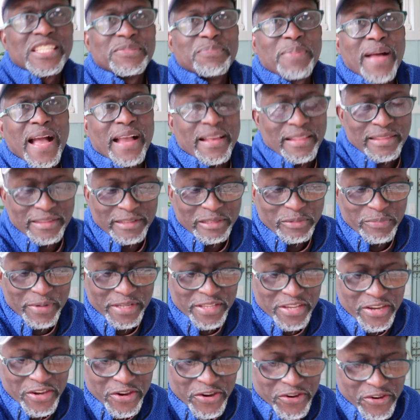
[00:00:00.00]
this back a little
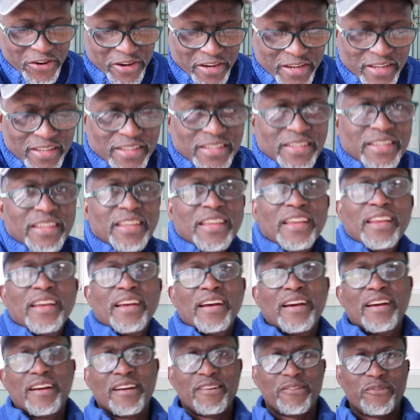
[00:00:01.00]
bit here.
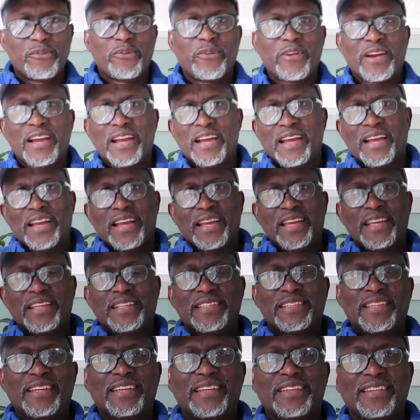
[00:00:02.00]

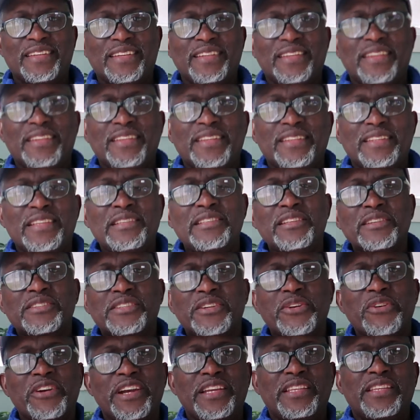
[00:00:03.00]
Alright. This looks
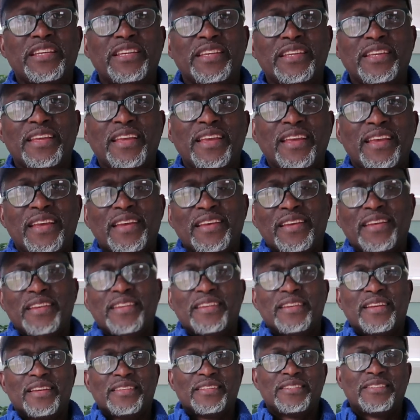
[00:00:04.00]
great.
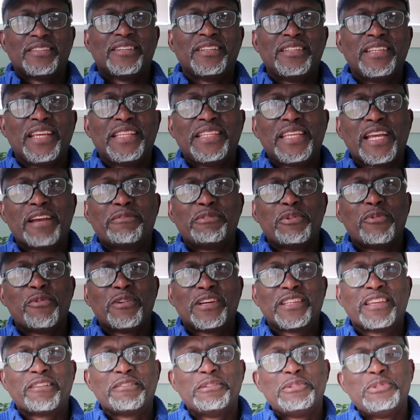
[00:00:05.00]
Good day to
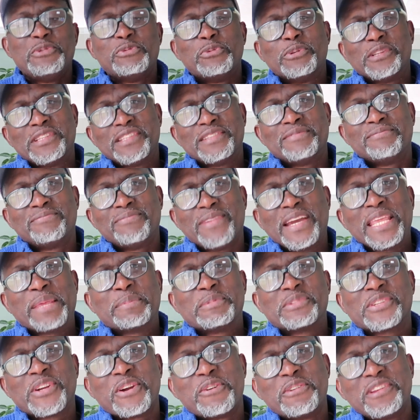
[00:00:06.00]
everyone. How you doing? My
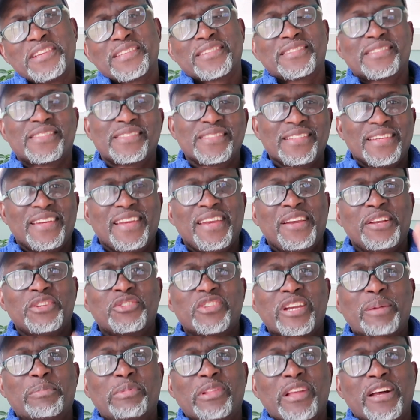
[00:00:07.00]
name is Curtis, Air
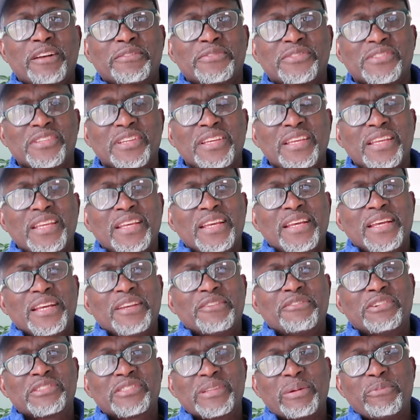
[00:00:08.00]
Champ Bluffs.
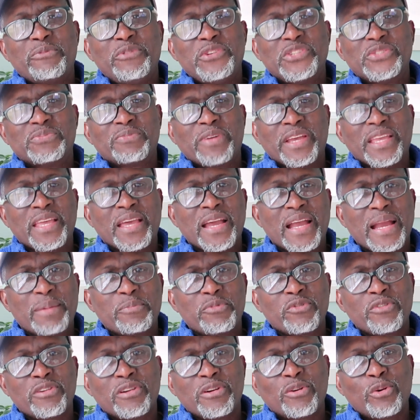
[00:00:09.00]
For some reason my
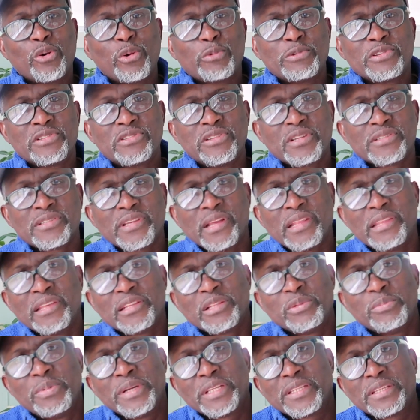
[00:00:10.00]
camera always looks a
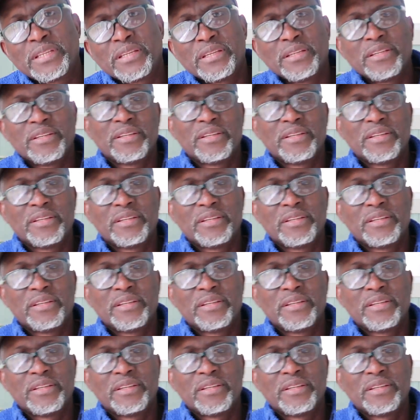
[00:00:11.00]
little bit